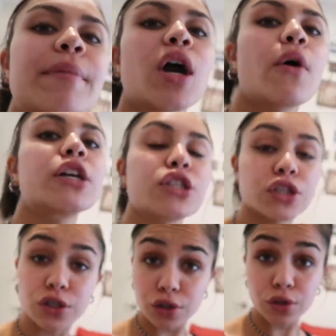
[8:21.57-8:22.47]
I'm going
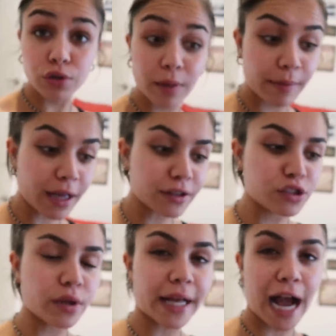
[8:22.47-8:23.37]
to, maybe I'll
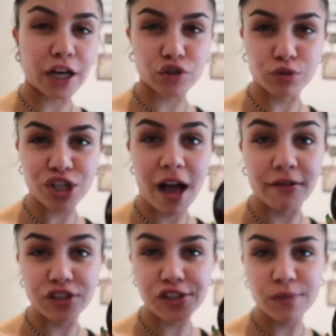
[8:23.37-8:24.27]
do like actual
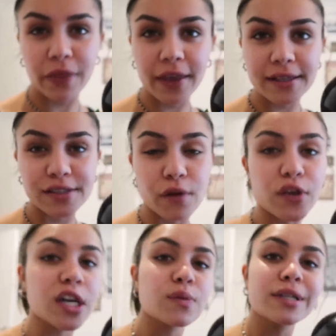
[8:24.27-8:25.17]
challenges with this. So if you
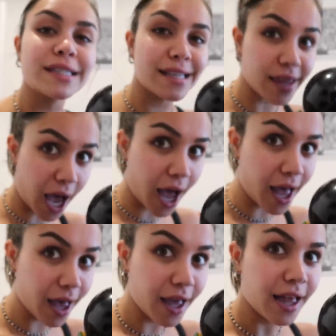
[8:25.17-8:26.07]
guys wanna see
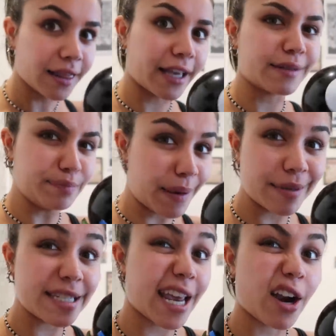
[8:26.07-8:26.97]
that, like
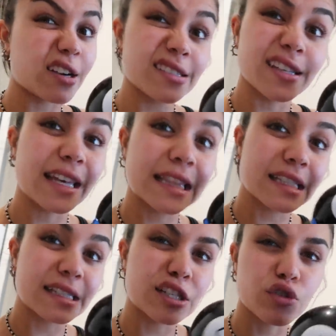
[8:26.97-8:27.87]
maybe dares, like
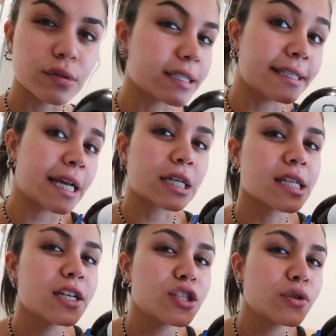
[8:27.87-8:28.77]
this controls the dares
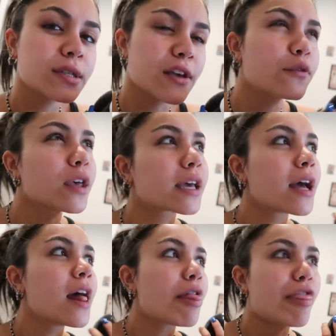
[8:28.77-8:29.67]
I do, because I feel like
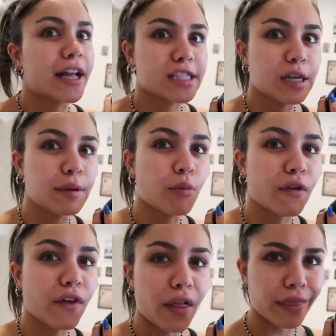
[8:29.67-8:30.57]
that's gonna be more
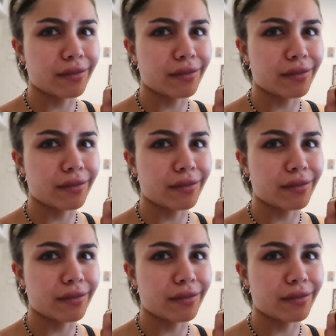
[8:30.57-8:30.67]
fun